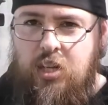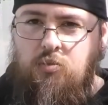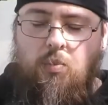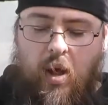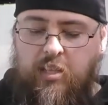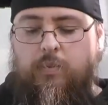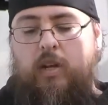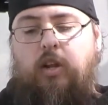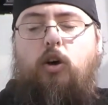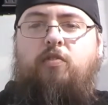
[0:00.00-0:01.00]
It reminds me
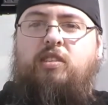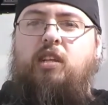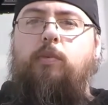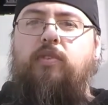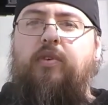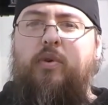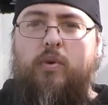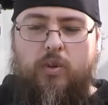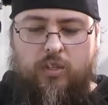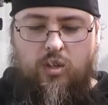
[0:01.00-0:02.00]
a lot, obviously, with the
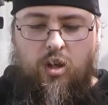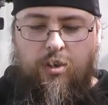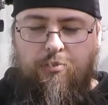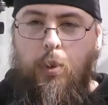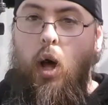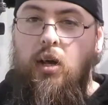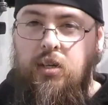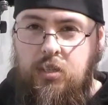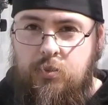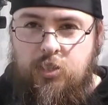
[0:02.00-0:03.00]
horn of
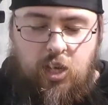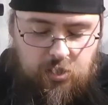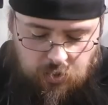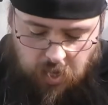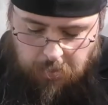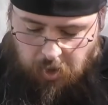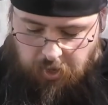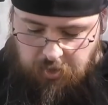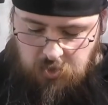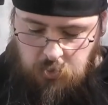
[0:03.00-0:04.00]
Parker's, which I do like
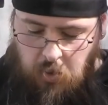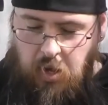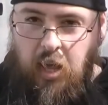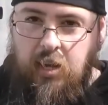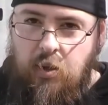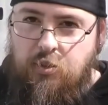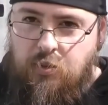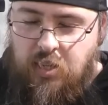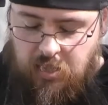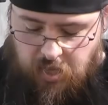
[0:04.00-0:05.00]
Parker's as well. I like how
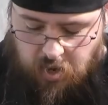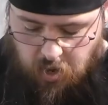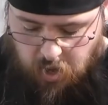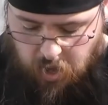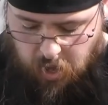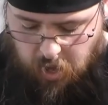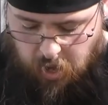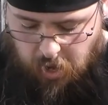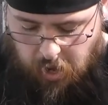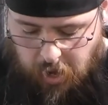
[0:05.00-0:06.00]
unique they are.
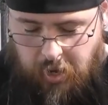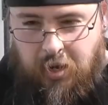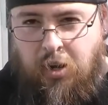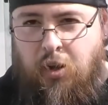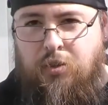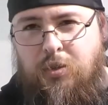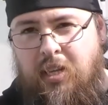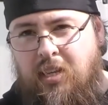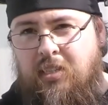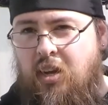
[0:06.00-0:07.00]
And I know
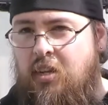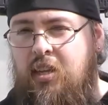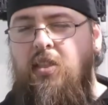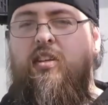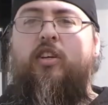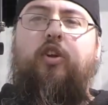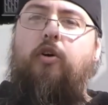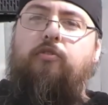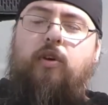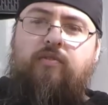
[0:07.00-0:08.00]
unique guitars like this are not
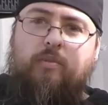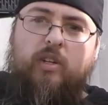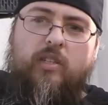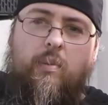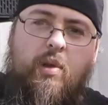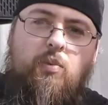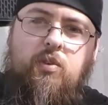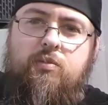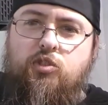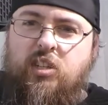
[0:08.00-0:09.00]
for everybody. Some people
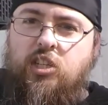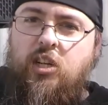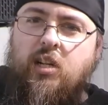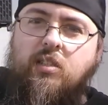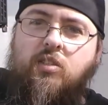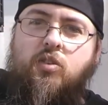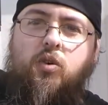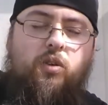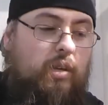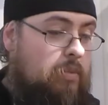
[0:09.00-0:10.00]
are traditionalists,
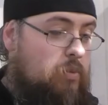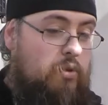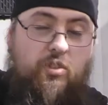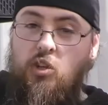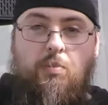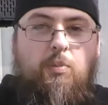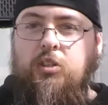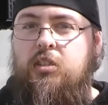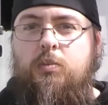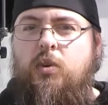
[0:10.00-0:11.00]
or some people are super
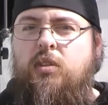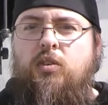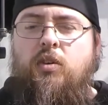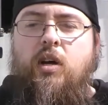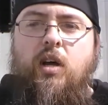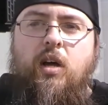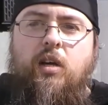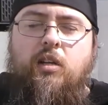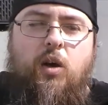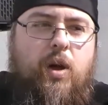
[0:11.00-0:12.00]
modern and want your,
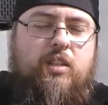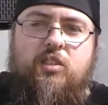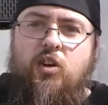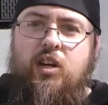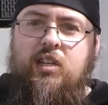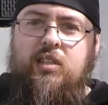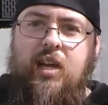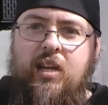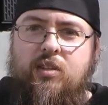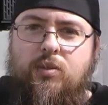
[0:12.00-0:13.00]
headstockless
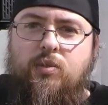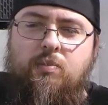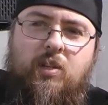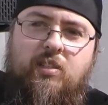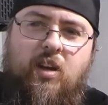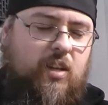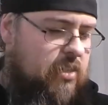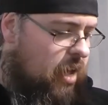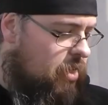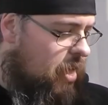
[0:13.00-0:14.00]
Kiesels and guitars
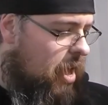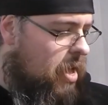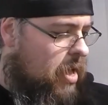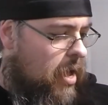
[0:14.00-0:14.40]
like that.